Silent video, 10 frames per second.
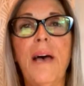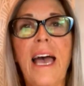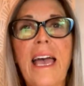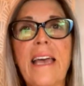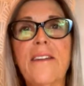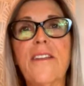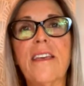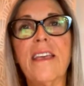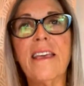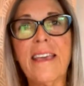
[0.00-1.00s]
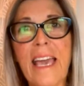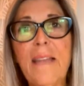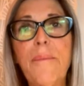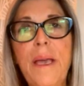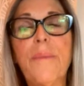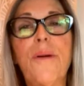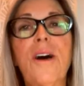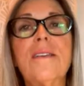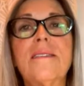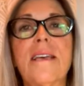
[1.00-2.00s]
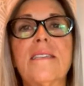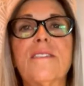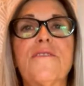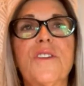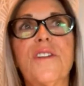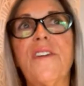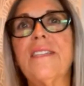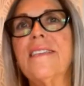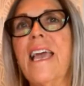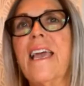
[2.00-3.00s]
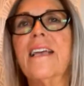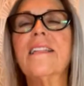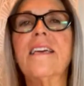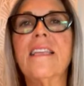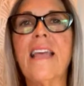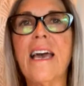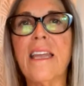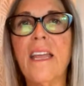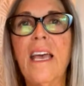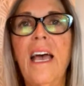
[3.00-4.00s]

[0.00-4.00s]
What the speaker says: And it can be a process of sort of untangling that.